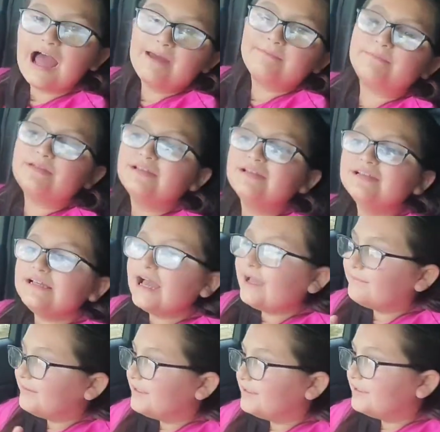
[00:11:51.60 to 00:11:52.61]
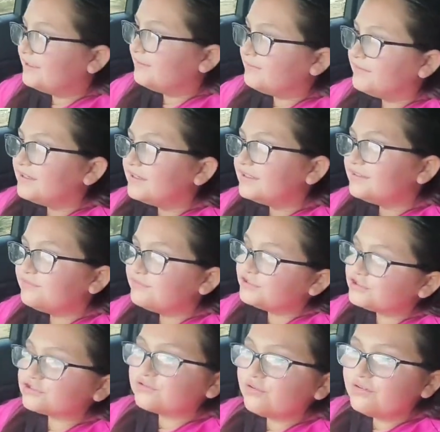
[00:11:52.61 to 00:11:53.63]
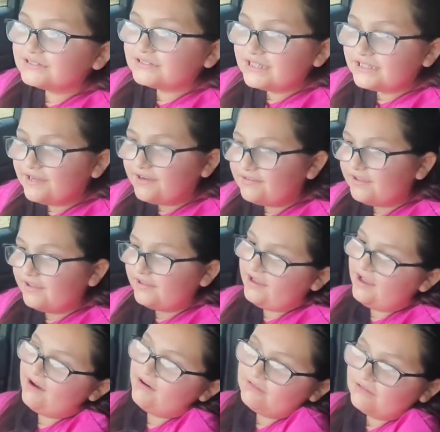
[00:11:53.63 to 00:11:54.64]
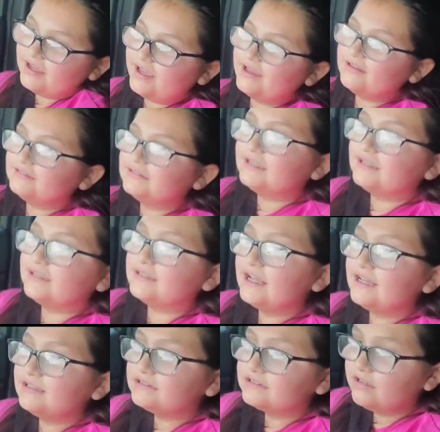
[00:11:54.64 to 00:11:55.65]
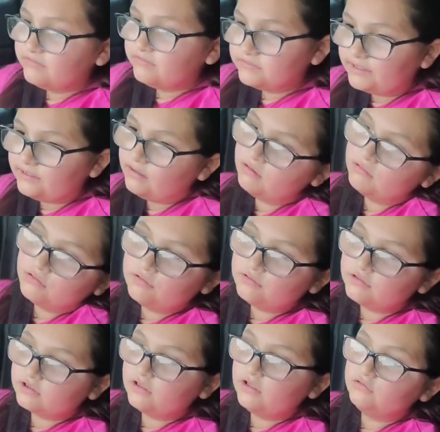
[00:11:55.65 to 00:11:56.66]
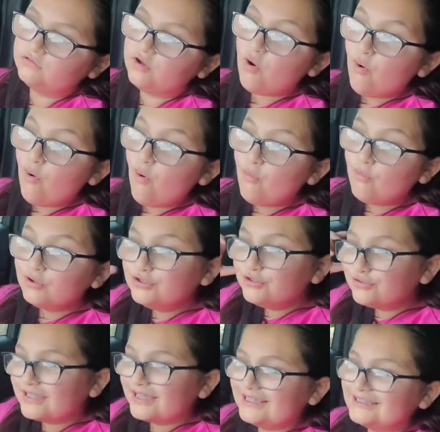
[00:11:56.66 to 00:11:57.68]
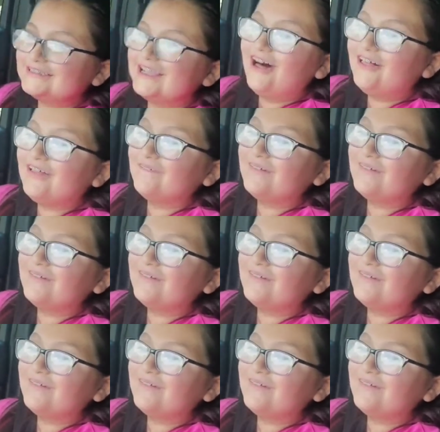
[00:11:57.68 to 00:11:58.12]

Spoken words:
Last weekend. We're just going Sunday. I'm like, okay. And then now let's go. And he's like, oh no, they're closed. You keep telling